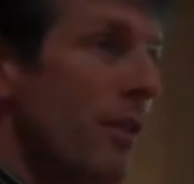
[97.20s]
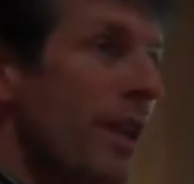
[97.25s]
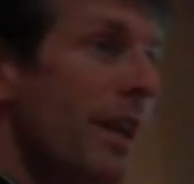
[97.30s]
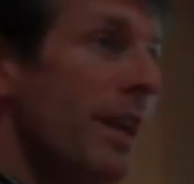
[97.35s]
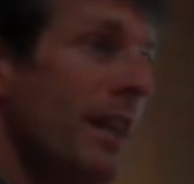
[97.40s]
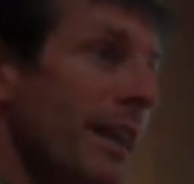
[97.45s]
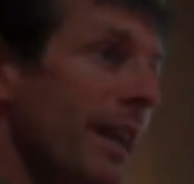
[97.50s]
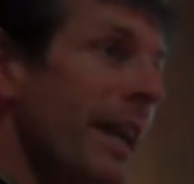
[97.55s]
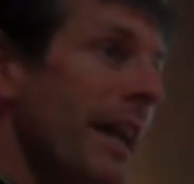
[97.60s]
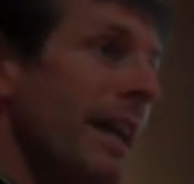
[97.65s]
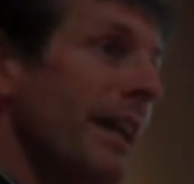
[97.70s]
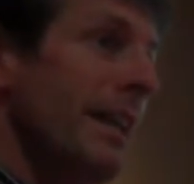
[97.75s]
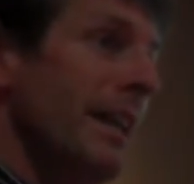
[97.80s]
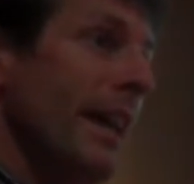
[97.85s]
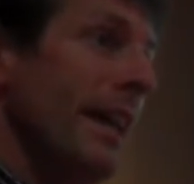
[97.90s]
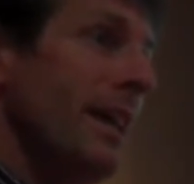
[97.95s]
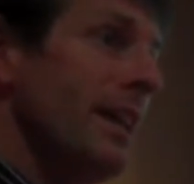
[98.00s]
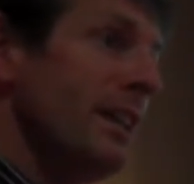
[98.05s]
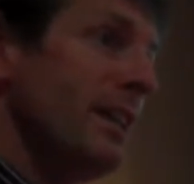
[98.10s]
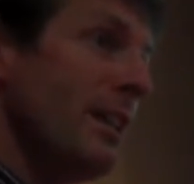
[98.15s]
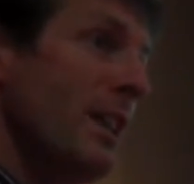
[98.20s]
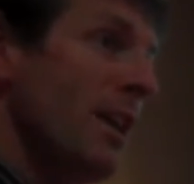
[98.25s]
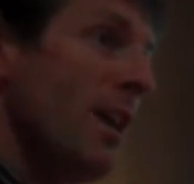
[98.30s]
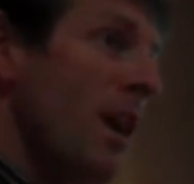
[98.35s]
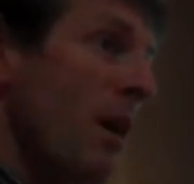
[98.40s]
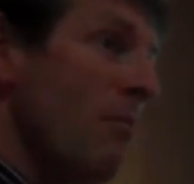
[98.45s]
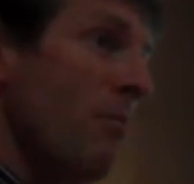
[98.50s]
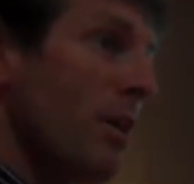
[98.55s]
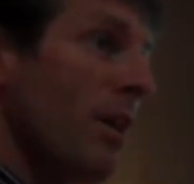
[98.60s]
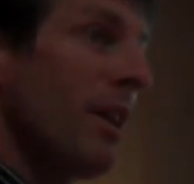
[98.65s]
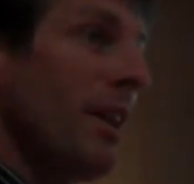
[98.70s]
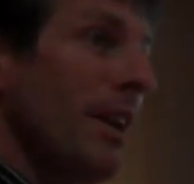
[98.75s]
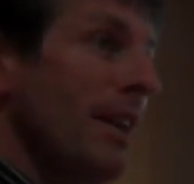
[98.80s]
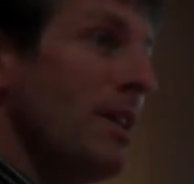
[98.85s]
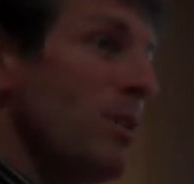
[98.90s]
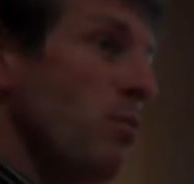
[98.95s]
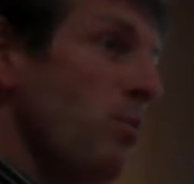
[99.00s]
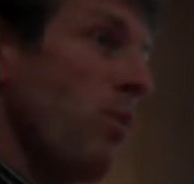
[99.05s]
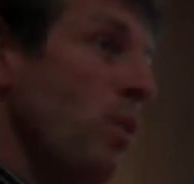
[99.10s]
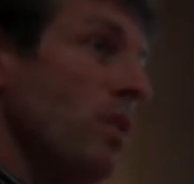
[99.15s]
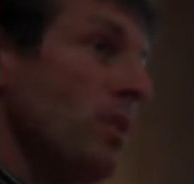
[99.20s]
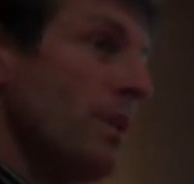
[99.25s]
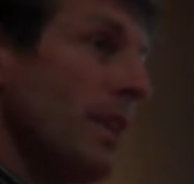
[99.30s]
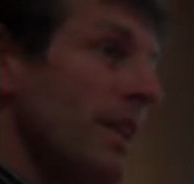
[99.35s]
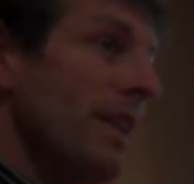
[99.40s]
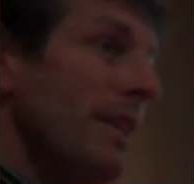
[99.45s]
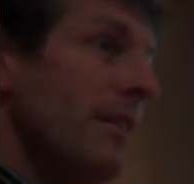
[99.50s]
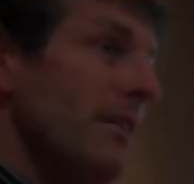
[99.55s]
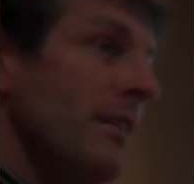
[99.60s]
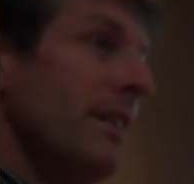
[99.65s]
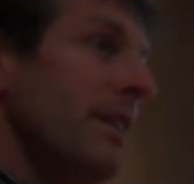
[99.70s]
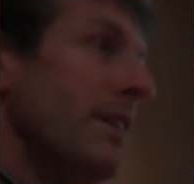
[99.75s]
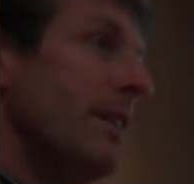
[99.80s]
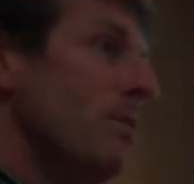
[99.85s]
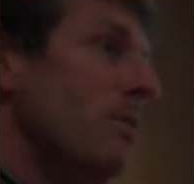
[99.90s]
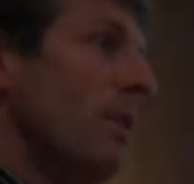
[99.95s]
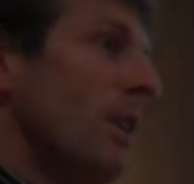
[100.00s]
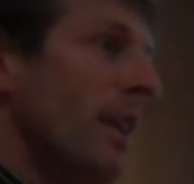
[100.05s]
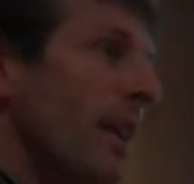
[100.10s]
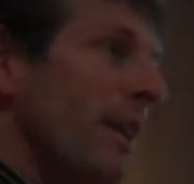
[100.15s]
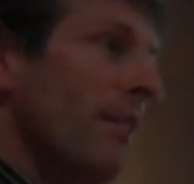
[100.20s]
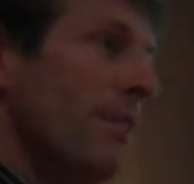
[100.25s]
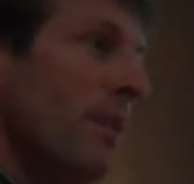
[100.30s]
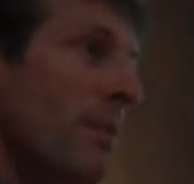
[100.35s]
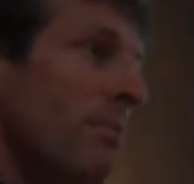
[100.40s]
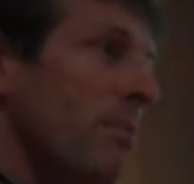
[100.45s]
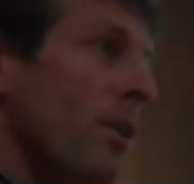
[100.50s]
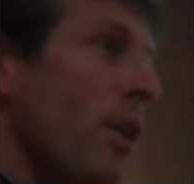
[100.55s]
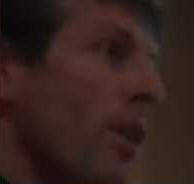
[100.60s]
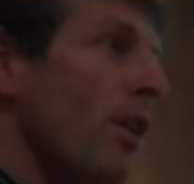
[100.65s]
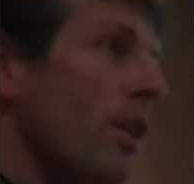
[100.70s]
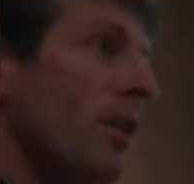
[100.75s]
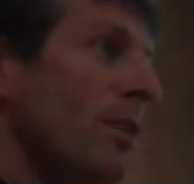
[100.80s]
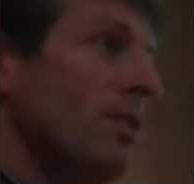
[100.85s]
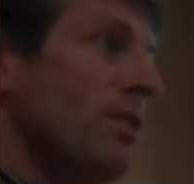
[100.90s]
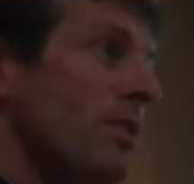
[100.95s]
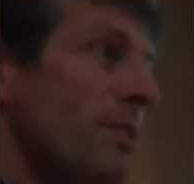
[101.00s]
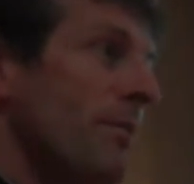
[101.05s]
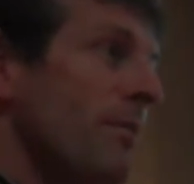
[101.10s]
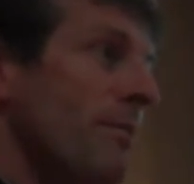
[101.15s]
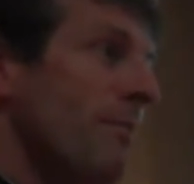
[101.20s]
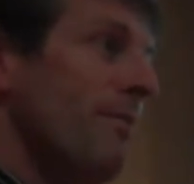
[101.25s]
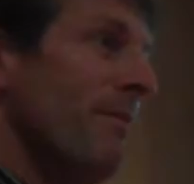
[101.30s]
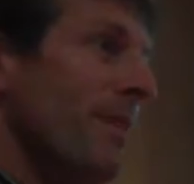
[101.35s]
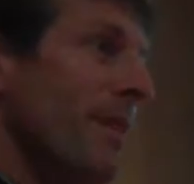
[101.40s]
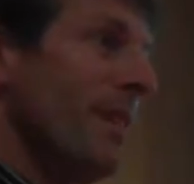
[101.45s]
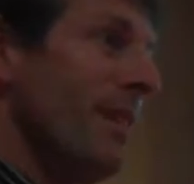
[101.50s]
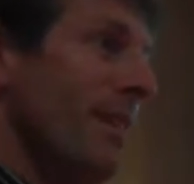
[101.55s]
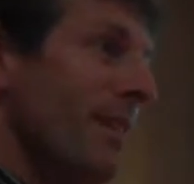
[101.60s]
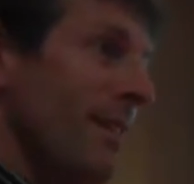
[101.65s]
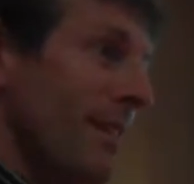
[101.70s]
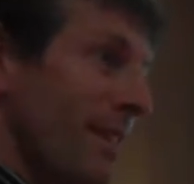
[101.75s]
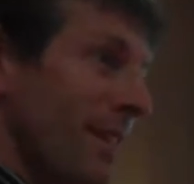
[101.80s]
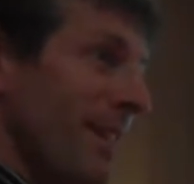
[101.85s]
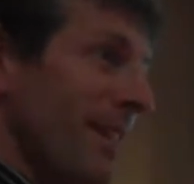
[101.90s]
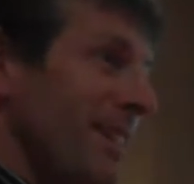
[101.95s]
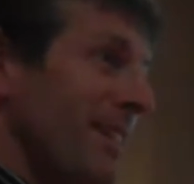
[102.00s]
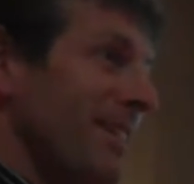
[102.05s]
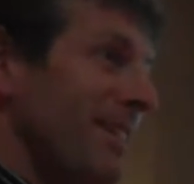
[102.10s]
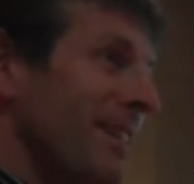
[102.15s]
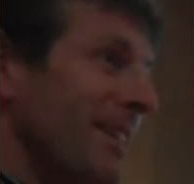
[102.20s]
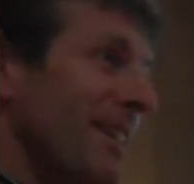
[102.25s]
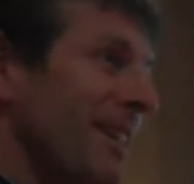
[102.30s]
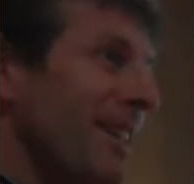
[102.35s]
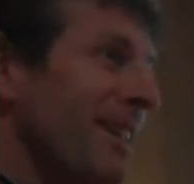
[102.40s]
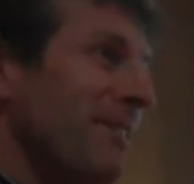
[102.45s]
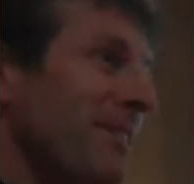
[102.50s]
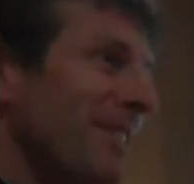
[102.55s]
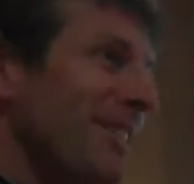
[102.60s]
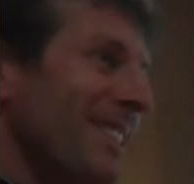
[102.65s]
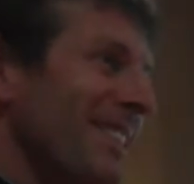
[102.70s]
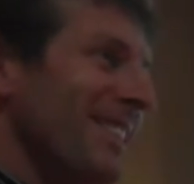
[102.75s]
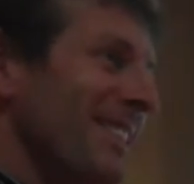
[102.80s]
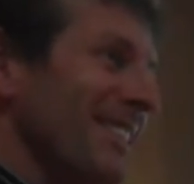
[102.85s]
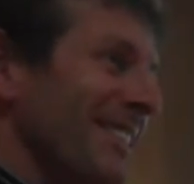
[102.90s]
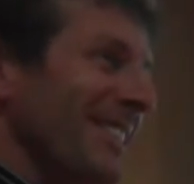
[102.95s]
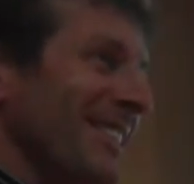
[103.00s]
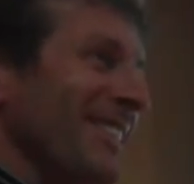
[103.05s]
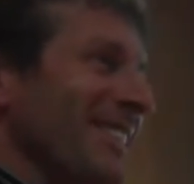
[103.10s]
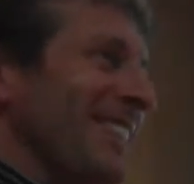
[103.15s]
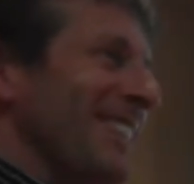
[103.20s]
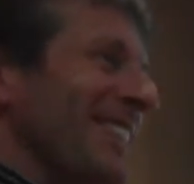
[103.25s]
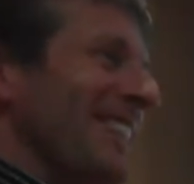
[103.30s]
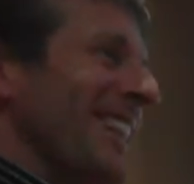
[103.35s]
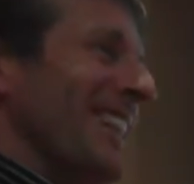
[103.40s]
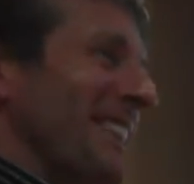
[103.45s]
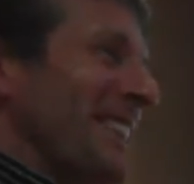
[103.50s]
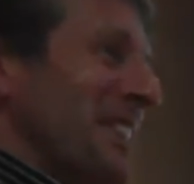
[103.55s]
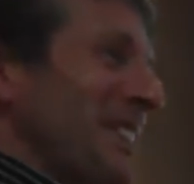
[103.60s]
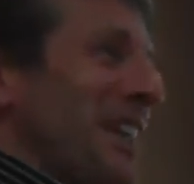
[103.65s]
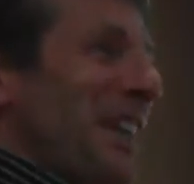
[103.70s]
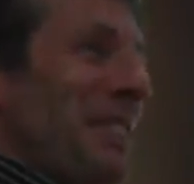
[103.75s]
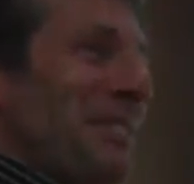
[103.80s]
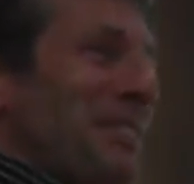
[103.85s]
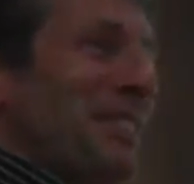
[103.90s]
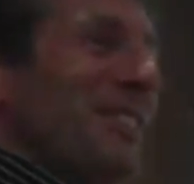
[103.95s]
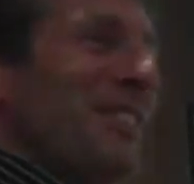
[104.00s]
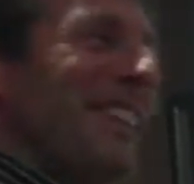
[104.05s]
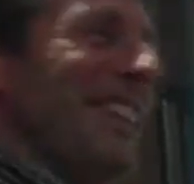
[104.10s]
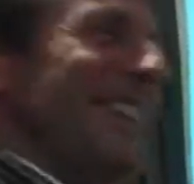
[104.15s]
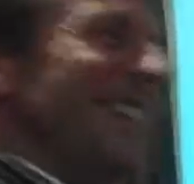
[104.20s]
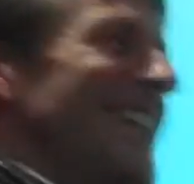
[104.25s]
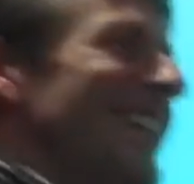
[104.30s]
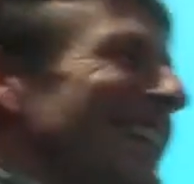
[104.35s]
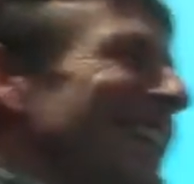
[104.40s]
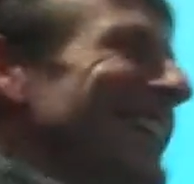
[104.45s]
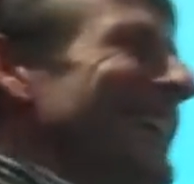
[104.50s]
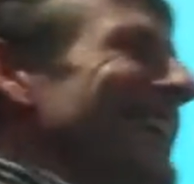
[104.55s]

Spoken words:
3 and 10 days, but at least once a year you want to give your bowels. He's laughing. No, that's not for me.